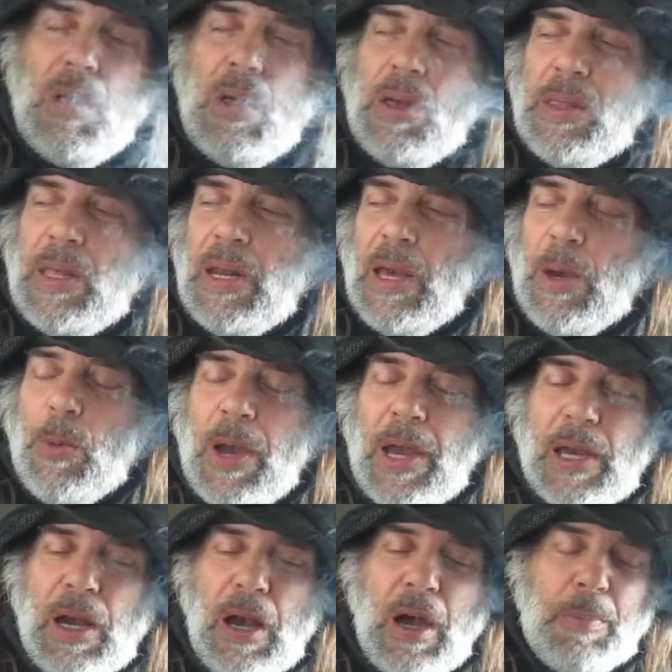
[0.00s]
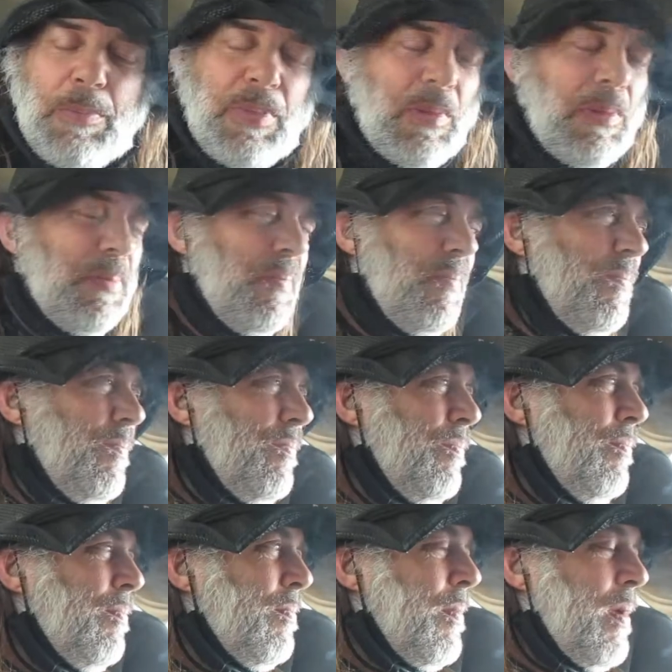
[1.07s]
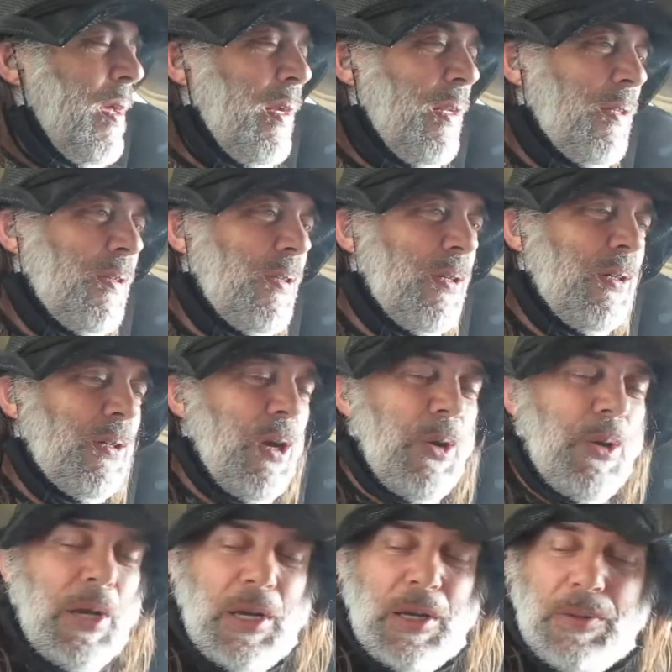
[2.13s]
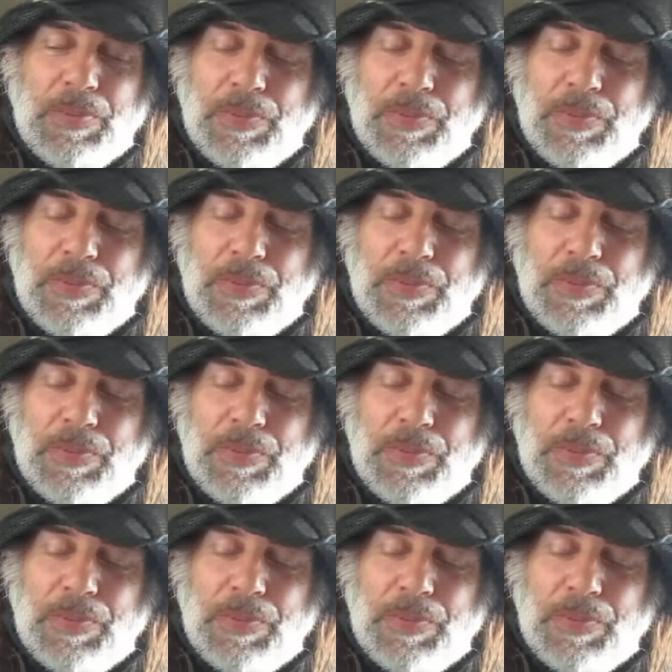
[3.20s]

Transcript: then I wake up and it's still going.